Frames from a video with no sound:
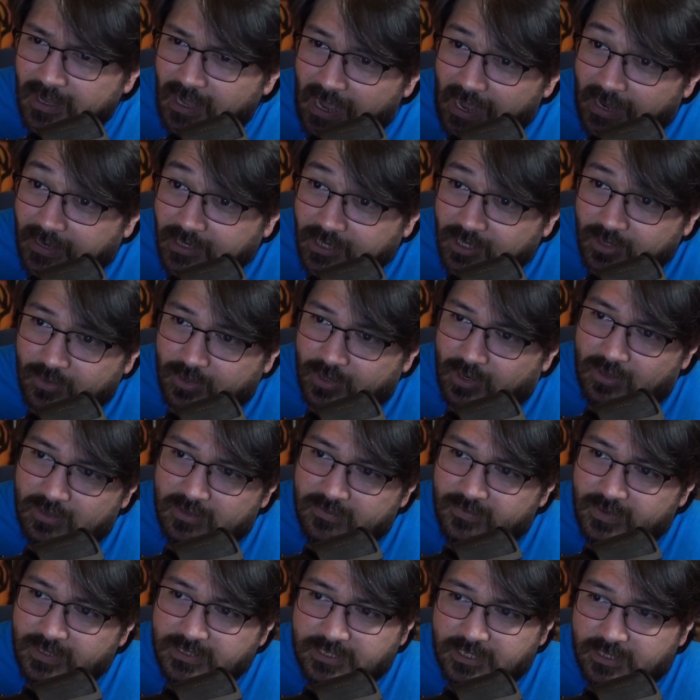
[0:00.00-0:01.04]
I knew at all
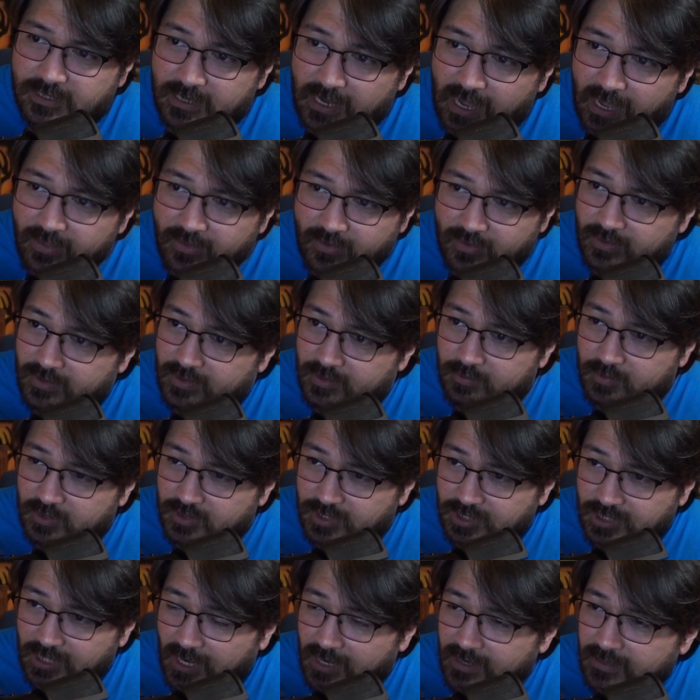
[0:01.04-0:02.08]
events that neither of them was
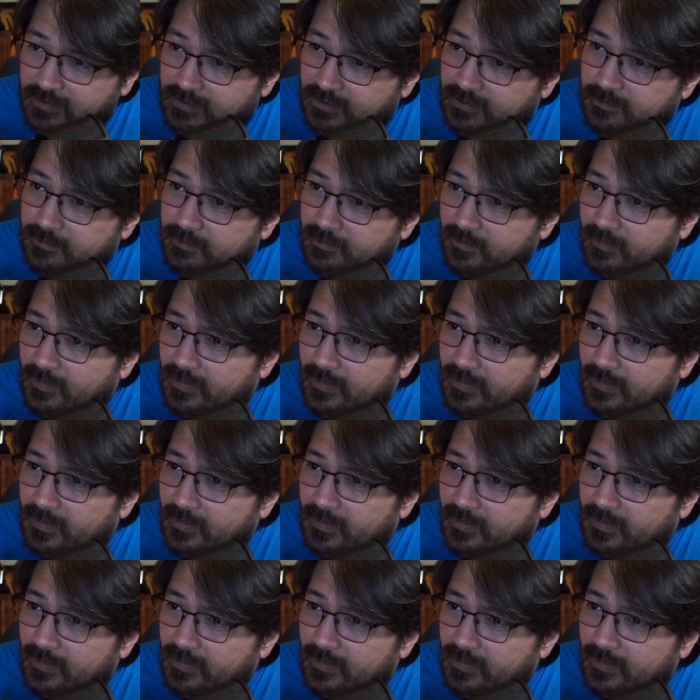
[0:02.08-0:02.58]
Jonathan.